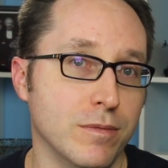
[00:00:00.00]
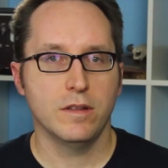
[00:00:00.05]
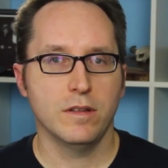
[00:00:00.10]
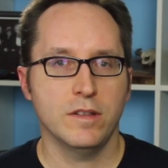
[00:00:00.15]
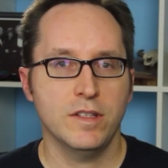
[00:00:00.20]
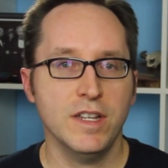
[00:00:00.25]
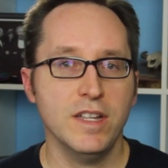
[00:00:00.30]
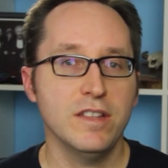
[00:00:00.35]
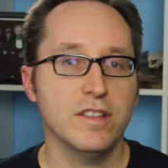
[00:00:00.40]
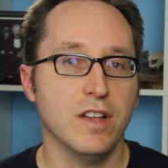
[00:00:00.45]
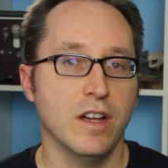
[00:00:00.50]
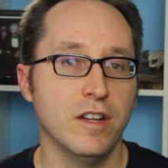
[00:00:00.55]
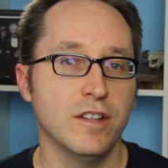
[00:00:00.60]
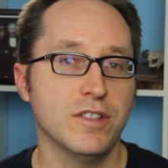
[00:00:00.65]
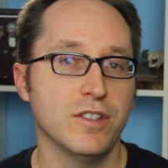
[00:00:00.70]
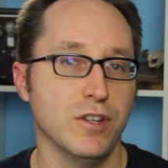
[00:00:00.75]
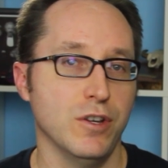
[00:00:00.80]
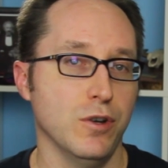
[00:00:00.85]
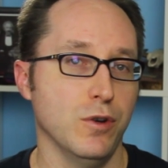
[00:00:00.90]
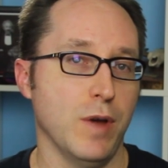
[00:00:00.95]
SENS
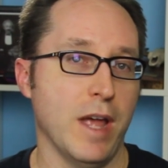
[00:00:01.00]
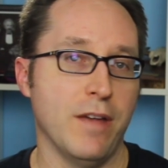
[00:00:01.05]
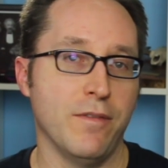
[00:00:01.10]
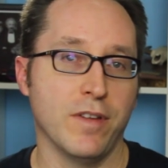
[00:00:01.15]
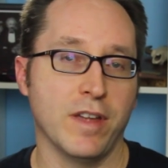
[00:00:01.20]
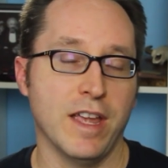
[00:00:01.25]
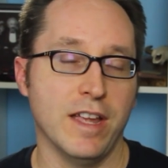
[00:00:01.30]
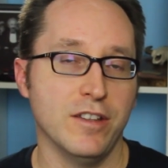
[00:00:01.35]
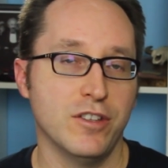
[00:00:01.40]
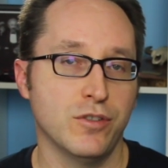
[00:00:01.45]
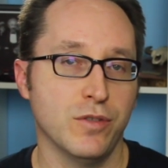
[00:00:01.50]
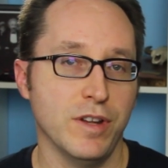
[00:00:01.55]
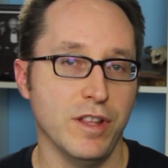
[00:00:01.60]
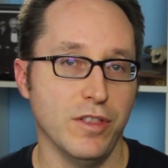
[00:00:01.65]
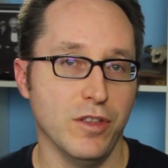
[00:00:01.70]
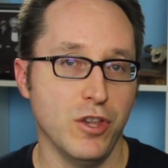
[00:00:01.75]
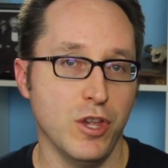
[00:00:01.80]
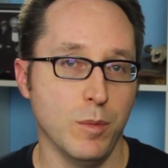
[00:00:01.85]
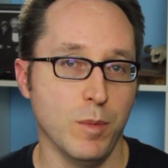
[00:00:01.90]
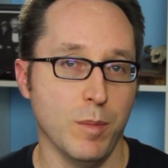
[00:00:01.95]
also advocates
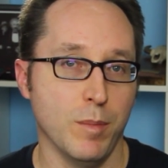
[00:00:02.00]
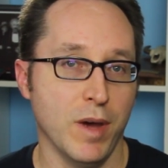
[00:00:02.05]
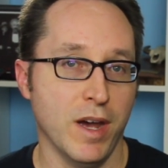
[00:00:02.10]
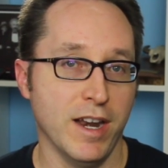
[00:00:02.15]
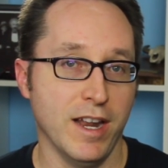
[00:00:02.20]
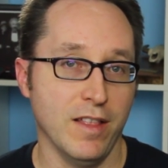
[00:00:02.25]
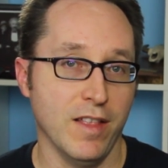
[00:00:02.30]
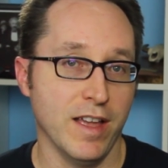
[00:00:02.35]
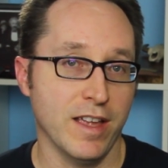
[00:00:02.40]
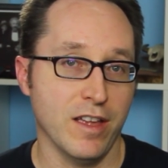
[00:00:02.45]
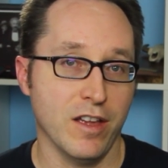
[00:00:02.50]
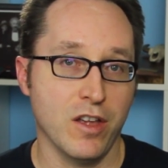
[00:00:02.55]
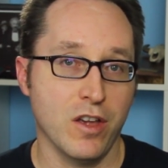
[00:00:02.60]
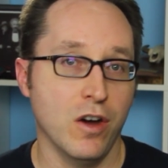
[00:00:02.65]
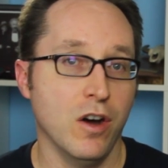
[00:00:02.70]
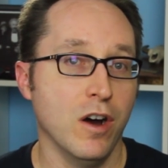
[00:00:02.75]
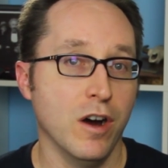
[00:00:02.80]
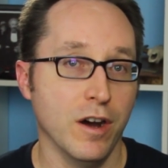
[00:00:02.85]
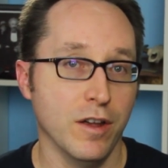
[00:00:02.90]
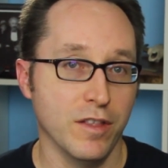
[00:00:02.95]
treating the human body like a
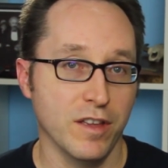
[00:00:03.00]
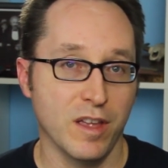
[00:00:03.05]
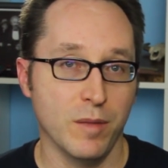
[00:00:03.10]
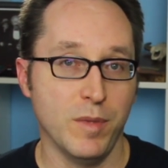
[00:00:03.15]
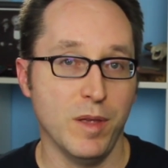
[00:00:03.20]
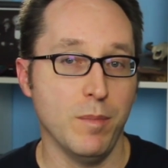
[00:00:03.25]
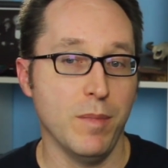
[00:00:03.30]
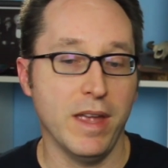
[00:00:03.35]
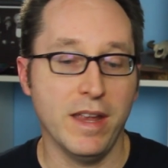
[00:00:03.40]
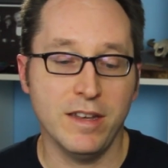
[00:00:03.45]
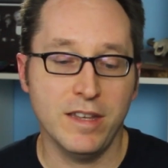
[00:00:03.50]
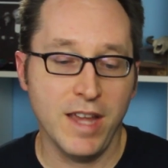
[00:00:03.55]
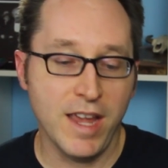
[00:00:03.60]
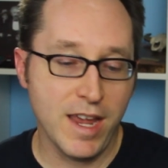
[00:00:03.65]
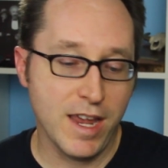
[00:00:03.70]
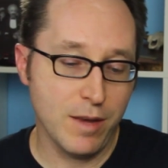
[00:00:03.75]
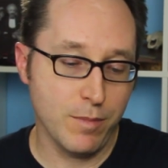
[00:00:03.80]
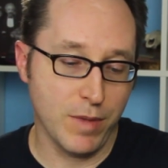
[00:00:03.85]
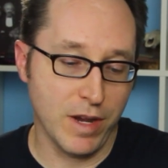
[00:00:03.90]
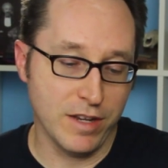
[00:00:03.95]
car that can be
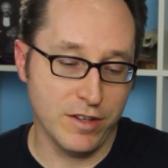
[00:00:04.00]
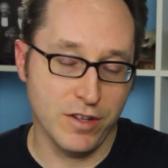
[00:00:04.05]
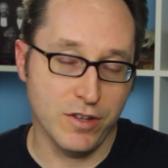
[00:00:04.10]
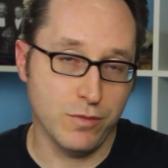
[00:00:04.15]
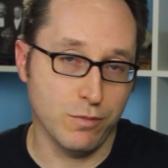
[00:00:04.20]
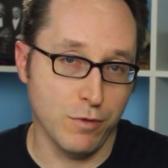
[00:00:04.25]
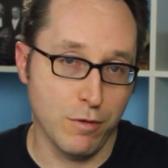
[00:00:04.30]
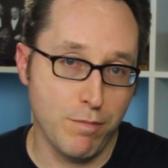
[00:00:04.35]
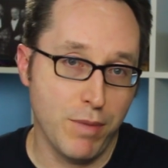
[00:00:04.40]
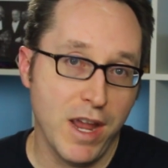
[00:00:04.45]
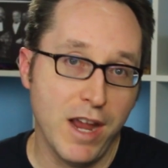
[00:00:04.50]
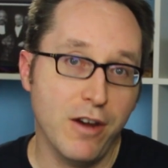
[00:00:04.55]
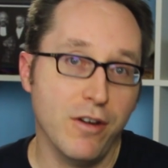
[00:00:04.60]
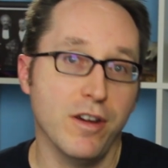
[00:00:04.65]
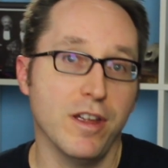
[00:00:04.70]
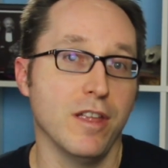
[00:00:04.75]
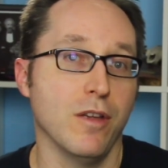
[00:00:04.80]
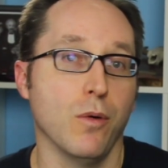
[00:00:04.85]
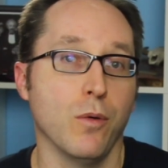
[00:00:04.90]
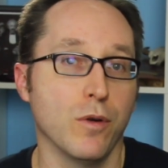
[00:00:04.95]
maintained by just
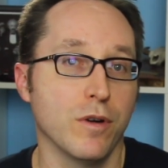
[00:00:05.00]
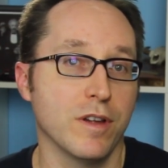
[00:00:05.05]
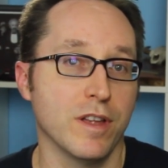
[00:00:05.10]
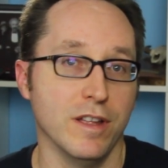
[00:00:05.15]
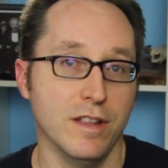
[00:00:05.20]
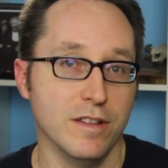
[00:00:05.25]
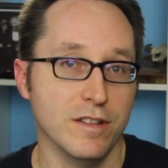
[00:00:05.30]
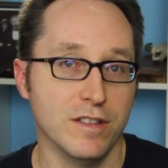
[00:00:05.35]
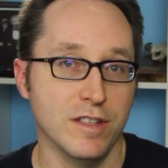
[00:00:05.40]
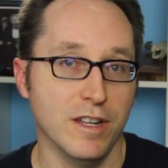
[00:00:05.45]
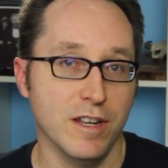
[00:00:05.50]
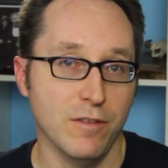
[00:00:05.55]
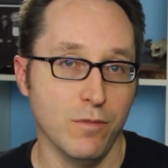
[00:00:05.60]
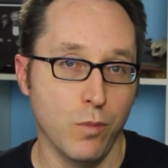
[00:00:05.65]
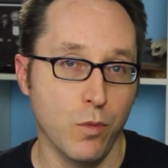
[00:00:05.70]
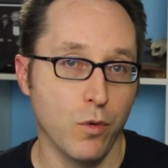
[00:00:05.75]
repairing organs that have